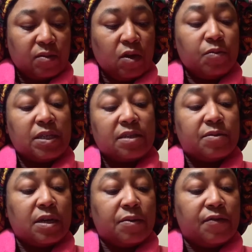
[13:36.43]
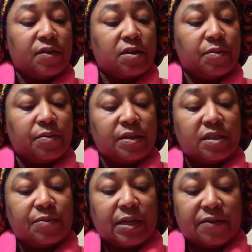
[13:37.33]
I'm going to take some time off in a couple
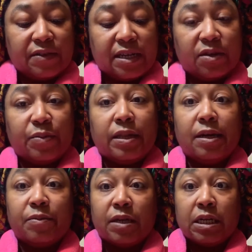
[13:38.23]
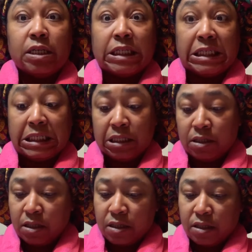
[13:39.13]
weeks. But after that, it'll be Labor Day.
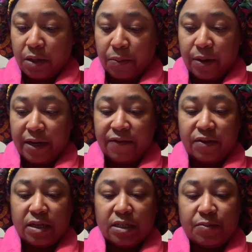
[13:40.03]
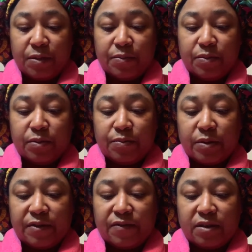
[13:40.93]
So pray for us people.
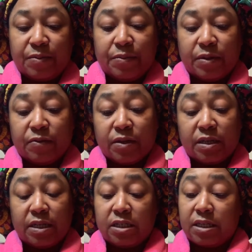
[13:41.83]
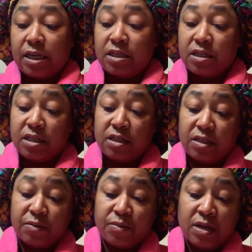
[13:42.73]
Pray for us people that work in the education
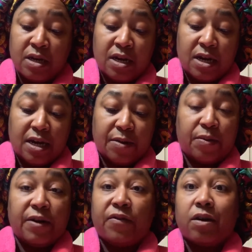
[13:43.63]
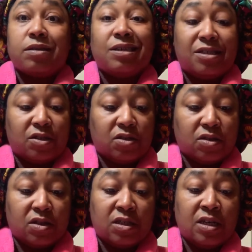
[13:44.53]
system. Uh, pray for our
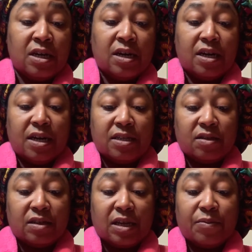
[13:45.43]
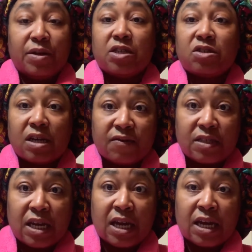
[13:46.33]
teachers, us on the administrative
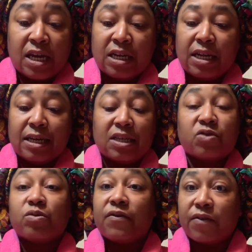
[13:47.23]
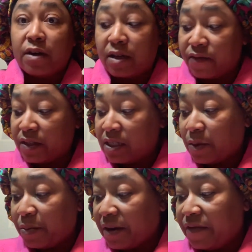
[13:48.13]
side. Like, it's rough for all of us.
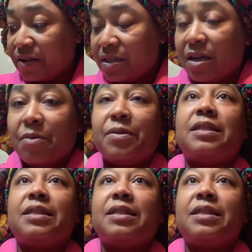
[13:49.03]
So pray for us all.